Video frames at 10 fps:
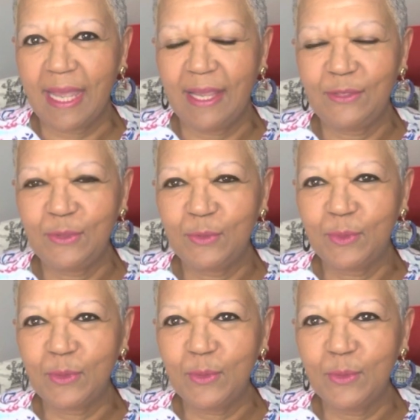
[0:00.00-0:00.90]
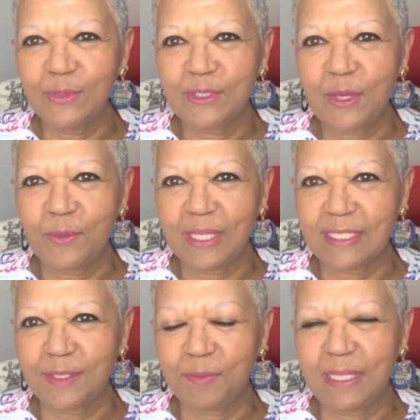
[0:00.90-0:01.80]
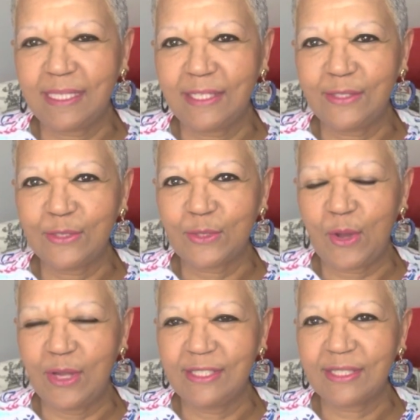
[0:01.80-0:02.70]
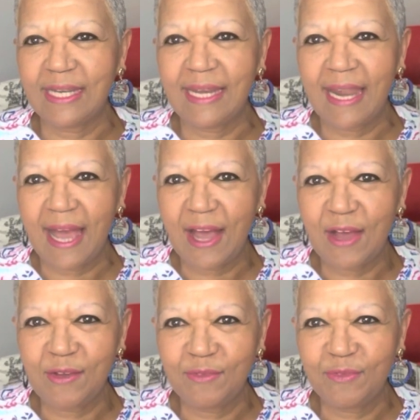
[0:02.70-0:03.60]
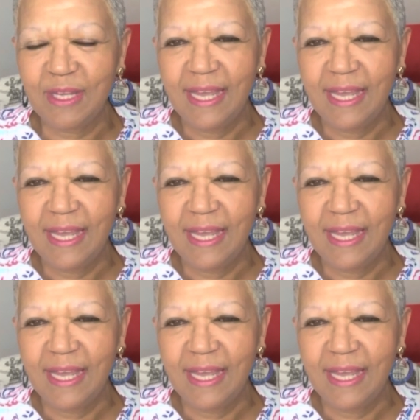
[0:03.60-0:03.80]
and you will also experience God's love